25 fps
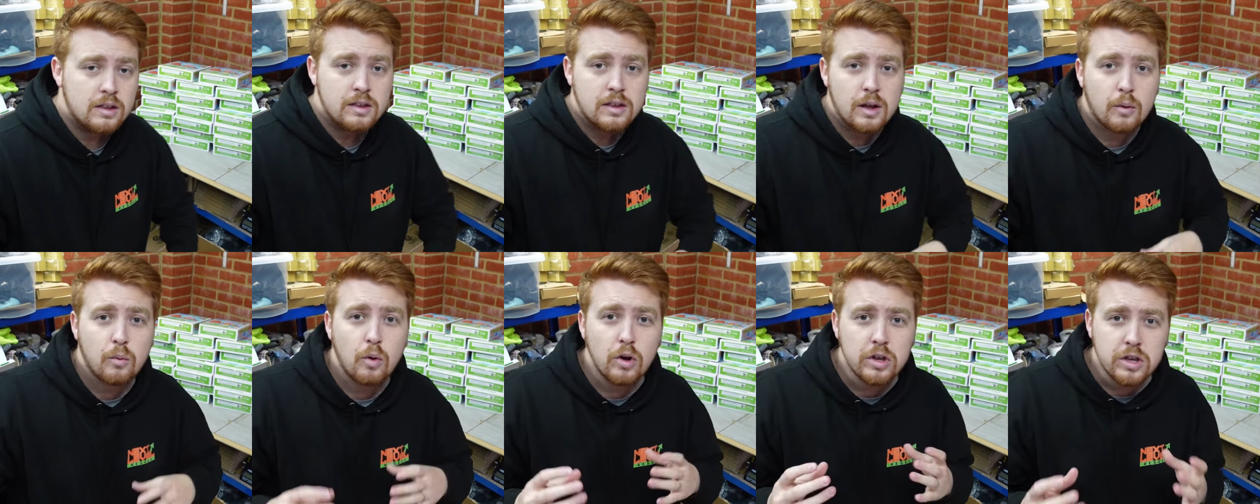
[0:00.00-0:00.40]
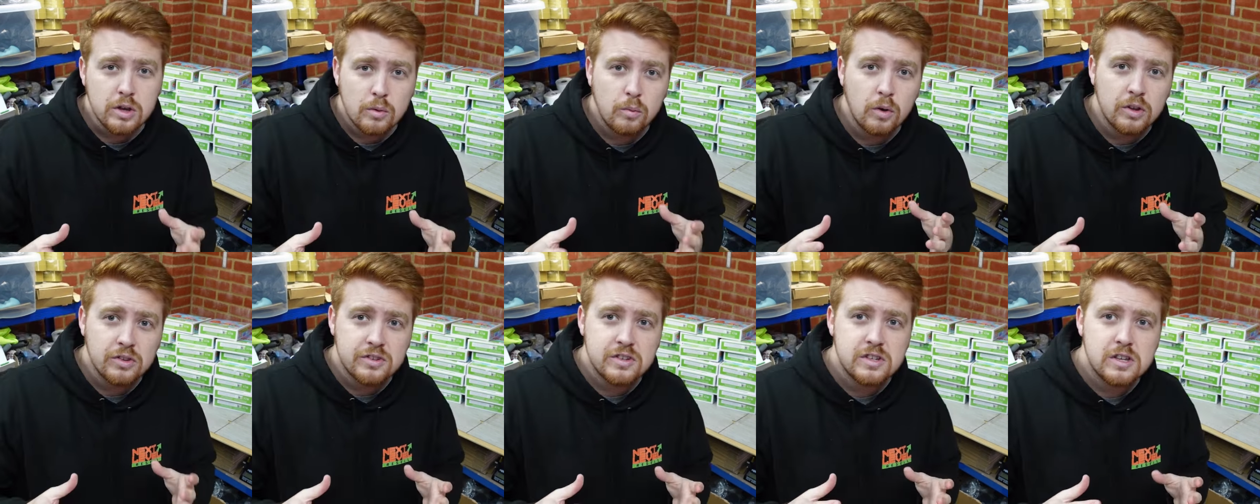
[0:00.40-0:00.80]
Now what you
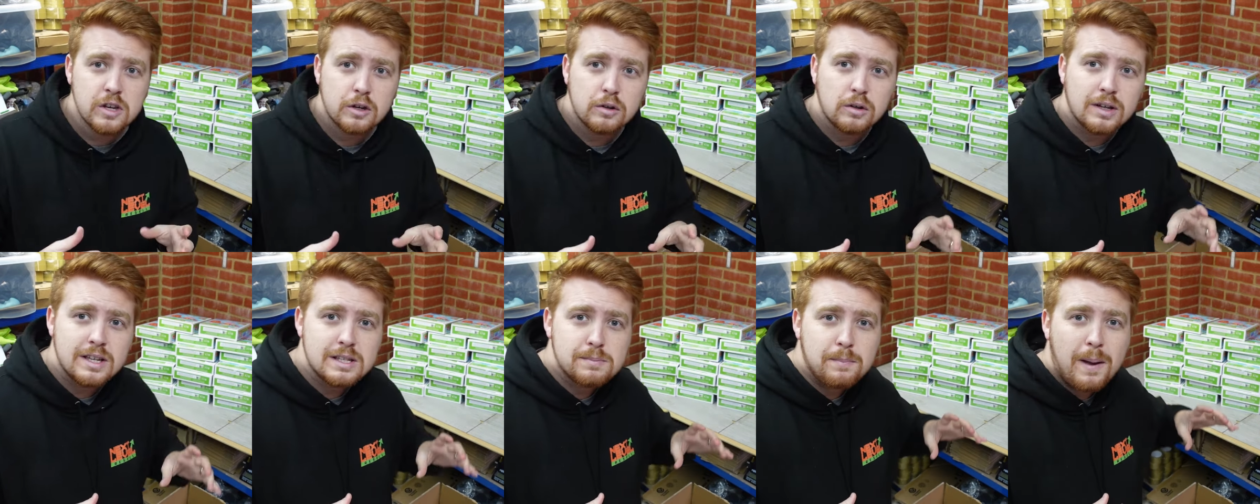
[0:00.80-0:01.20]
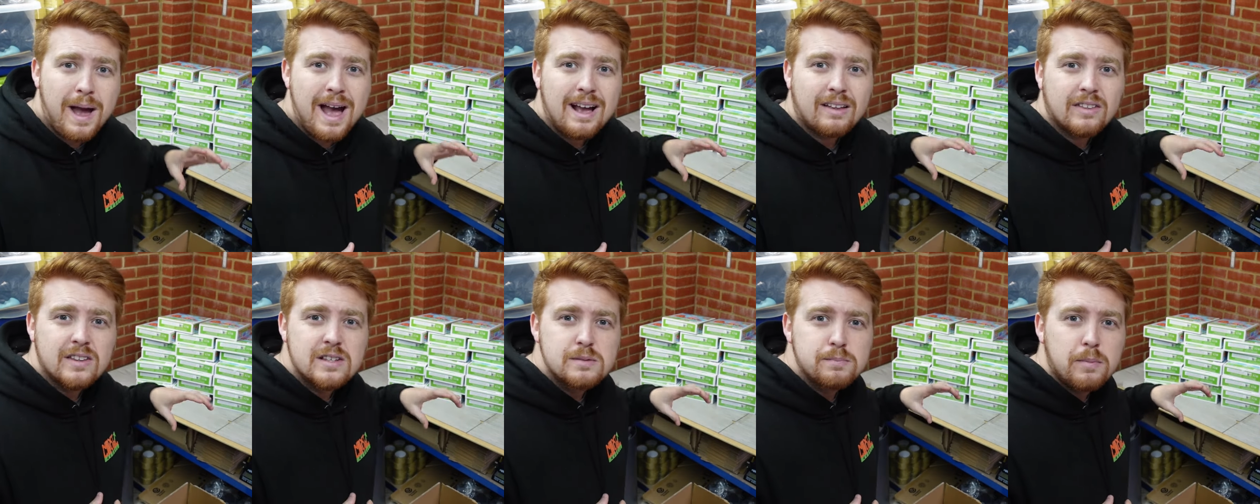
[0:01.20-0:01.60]
want to do is
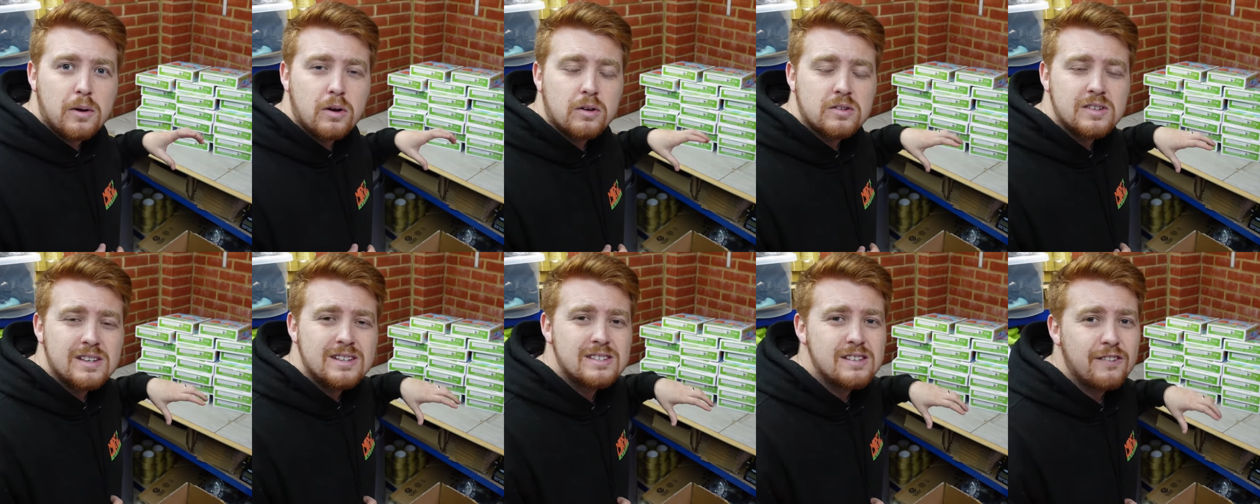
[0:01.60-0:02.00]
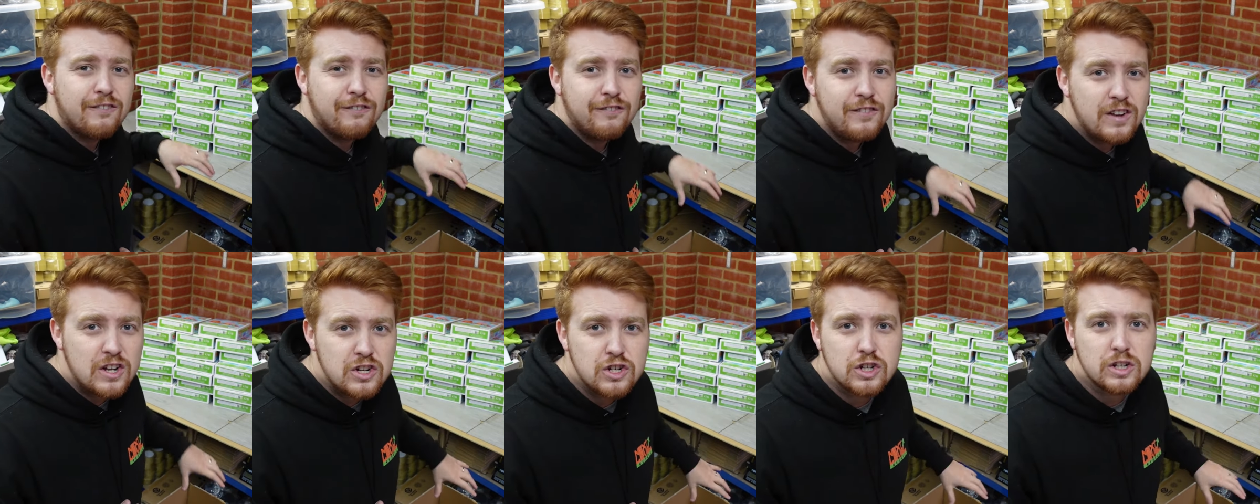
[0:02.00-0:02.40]
pack this box as
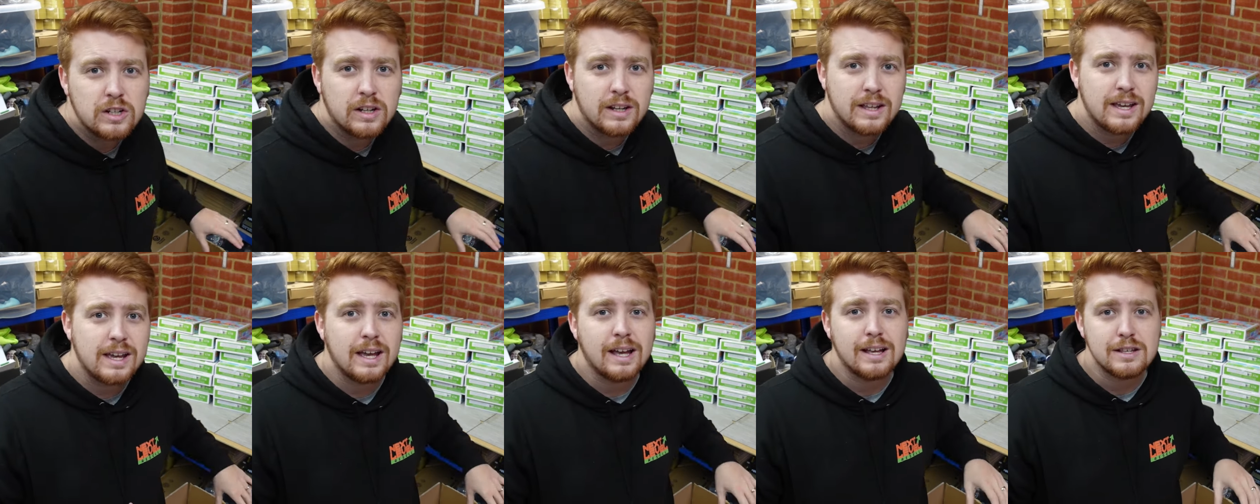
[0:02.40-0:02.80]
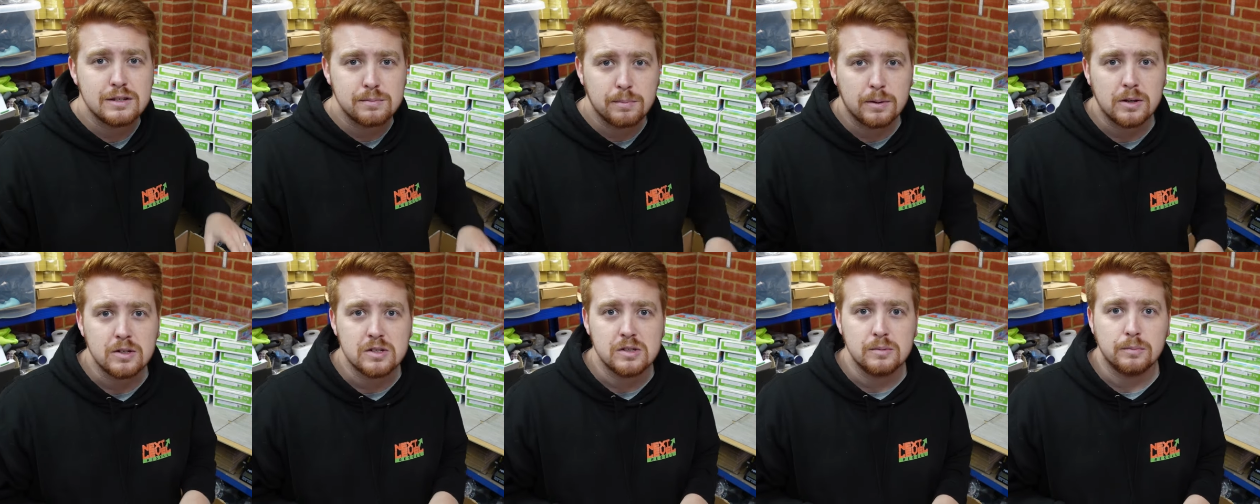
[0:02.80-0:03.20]
efficiently as
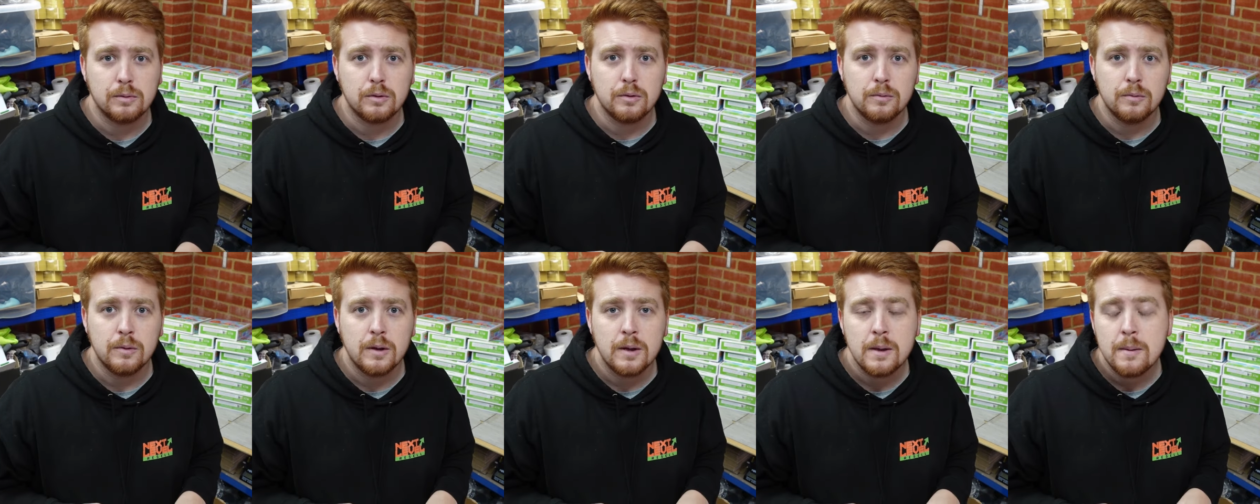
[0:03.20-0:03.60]
possible.